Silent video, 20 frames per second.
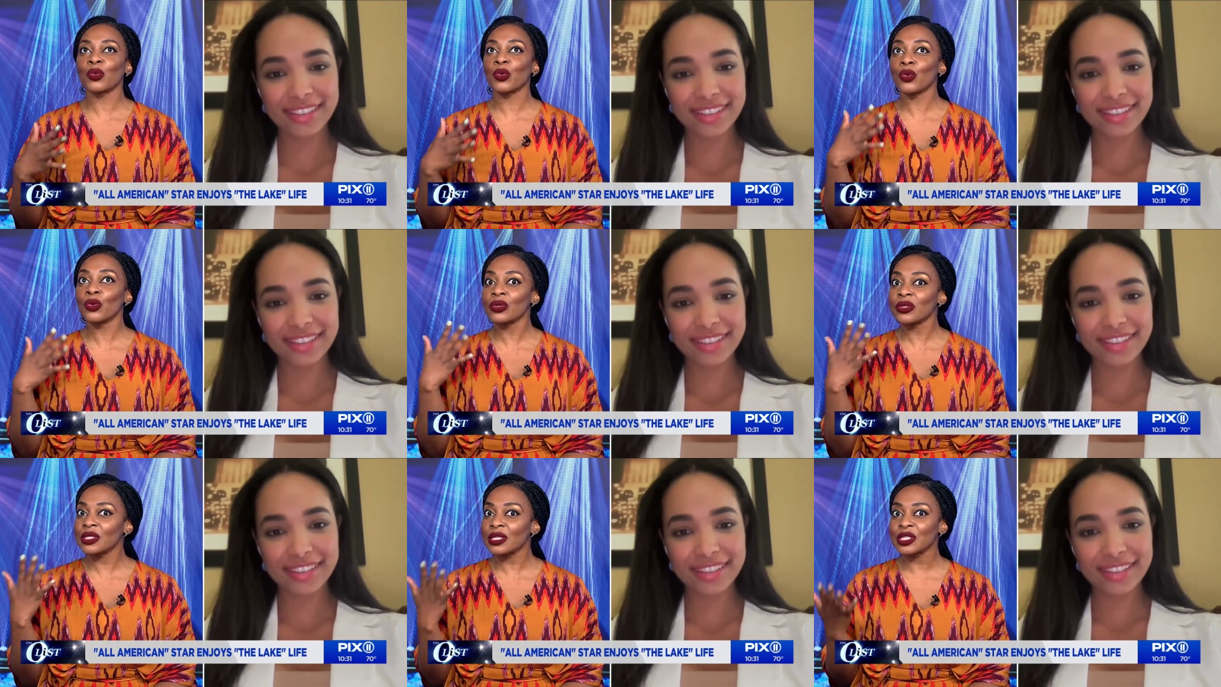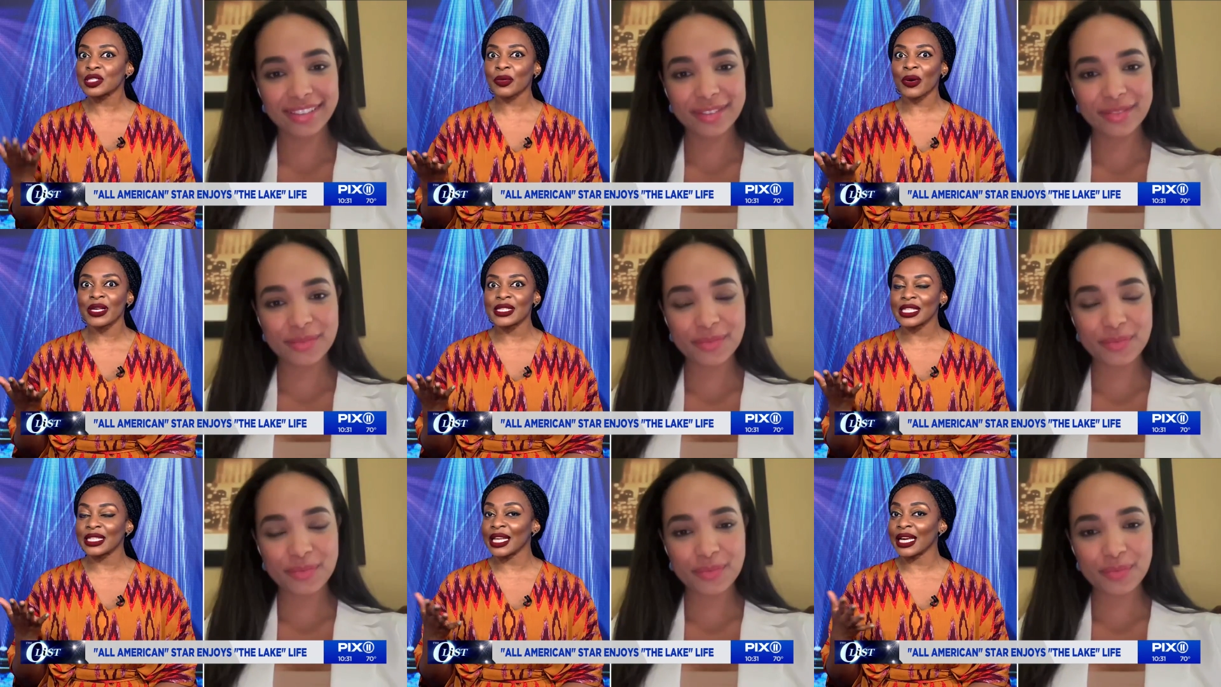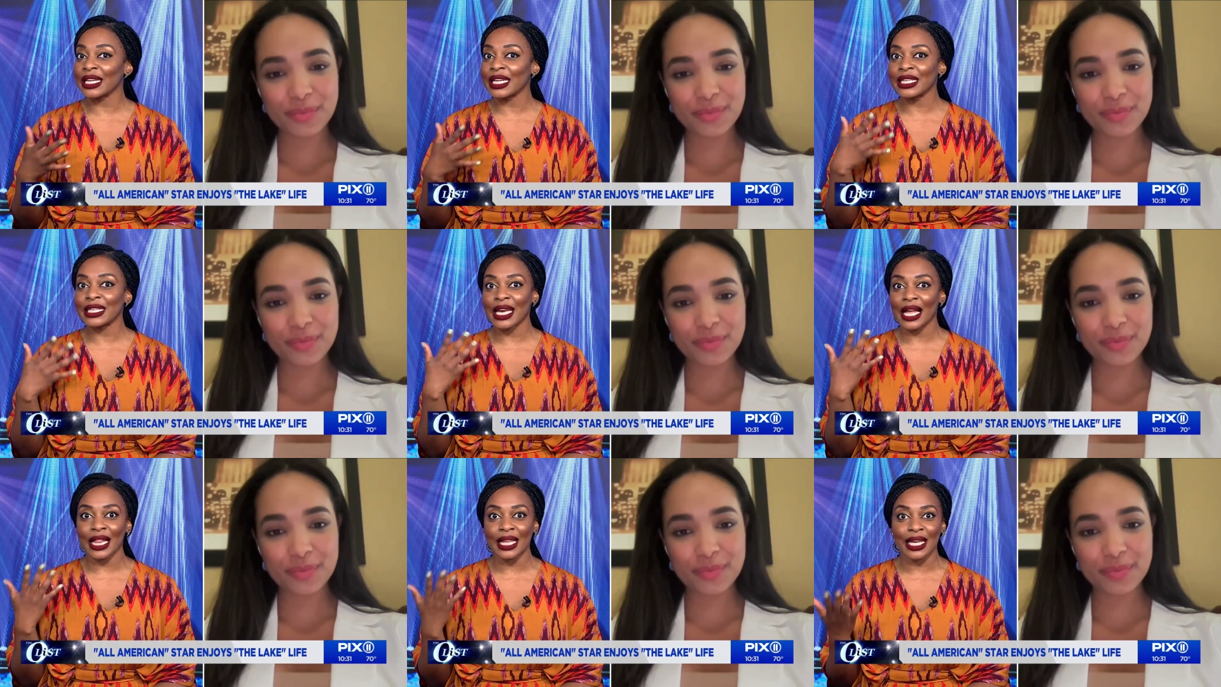Speaker 1: who is this crazy lady
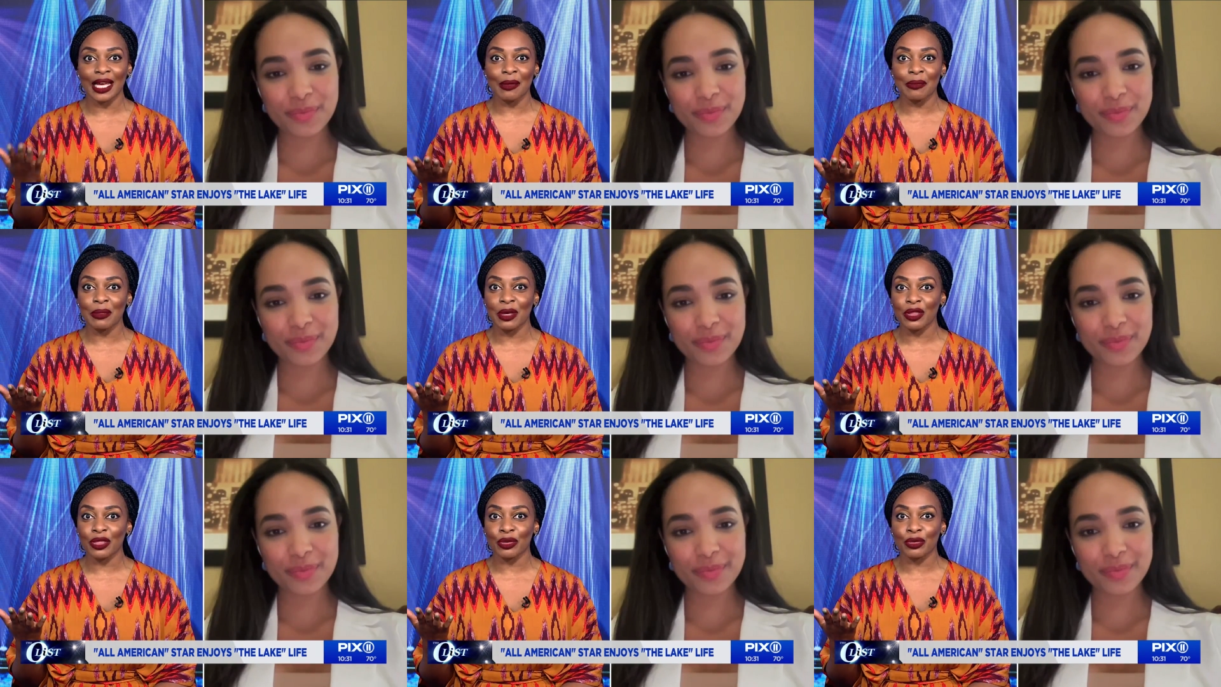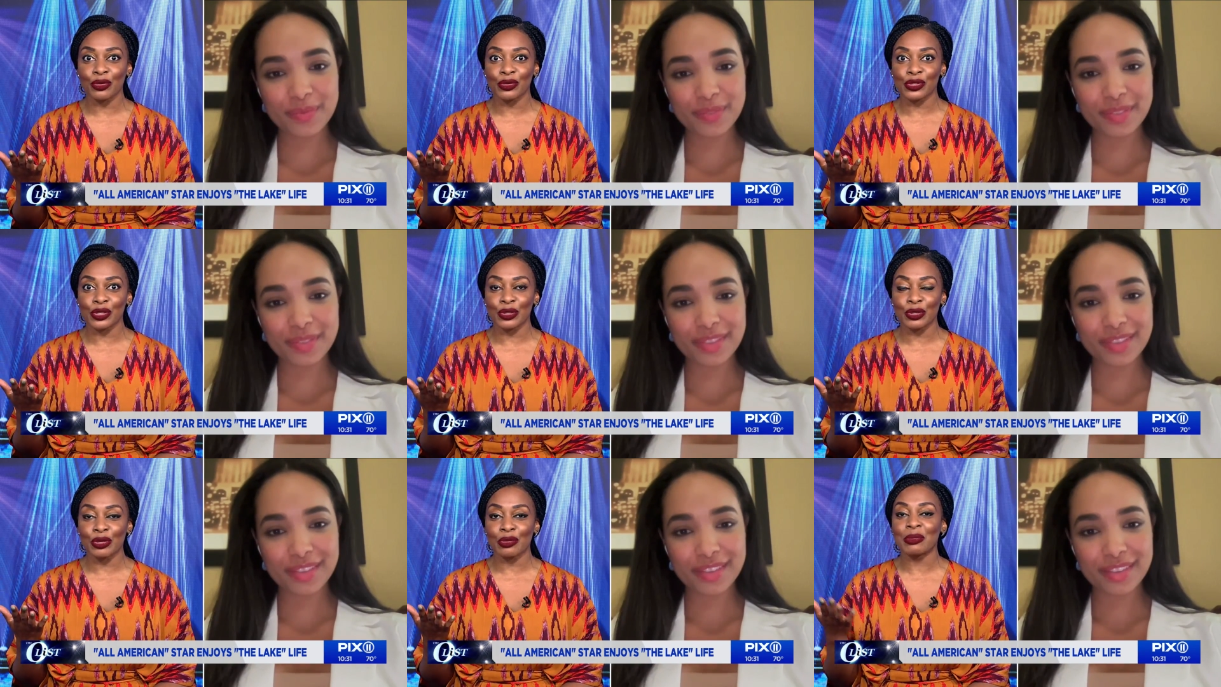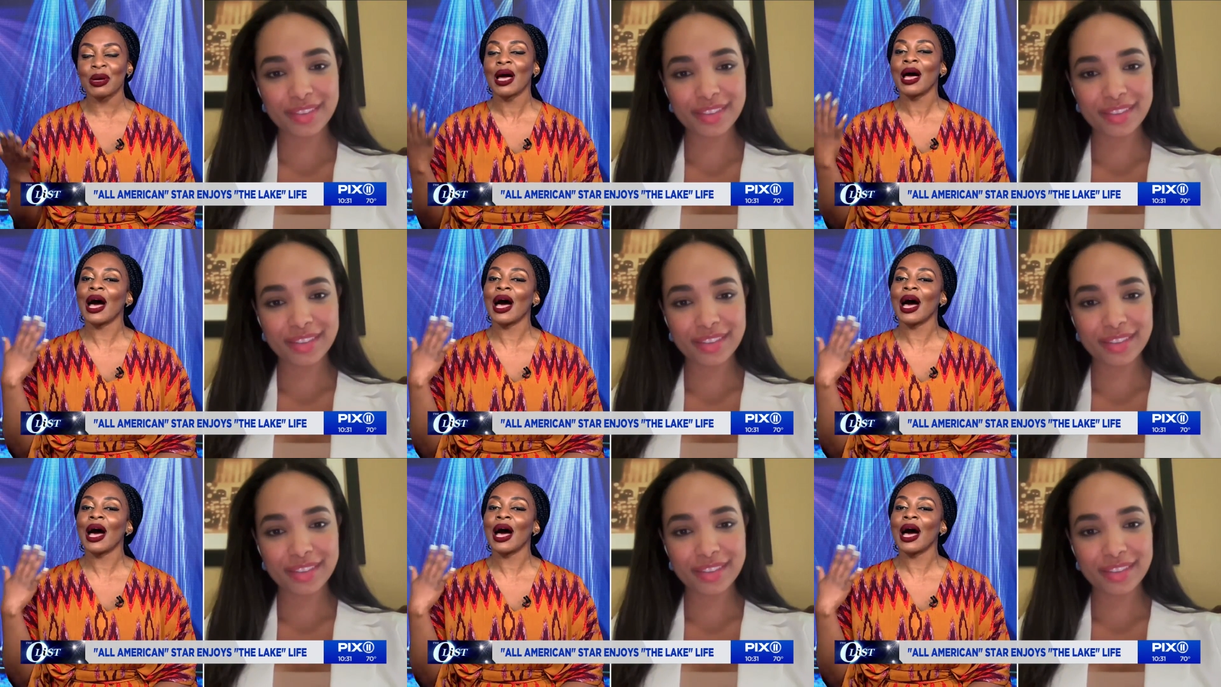yelling at me through Zoom?